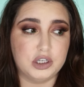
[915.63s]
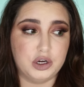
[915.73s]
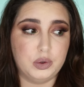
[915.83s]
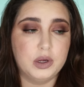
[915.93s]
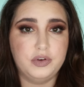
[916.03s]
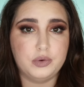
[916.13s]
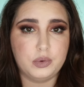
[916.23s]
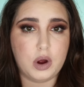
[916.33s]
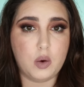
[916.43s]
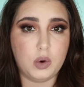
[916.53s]
So if you
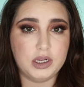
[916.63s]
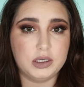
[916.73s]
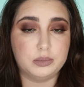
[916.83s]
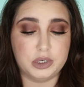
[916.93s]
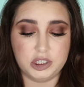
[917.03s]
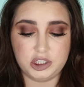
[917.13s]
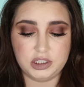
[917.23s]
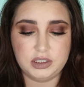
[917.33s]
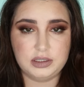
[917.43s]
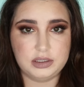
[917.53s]
want
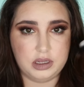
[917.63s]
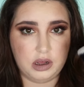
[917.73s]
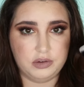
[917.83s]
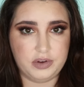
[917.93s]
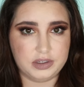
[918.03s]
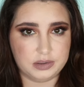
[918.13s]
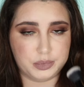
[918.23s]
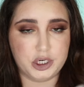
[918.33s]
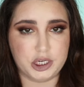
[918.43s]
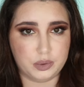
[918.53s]
brushes, e l f has some
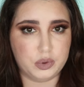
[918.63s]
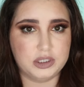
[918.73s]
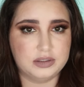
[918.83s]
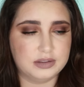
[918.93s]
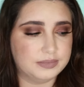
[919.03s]
pretty good ones.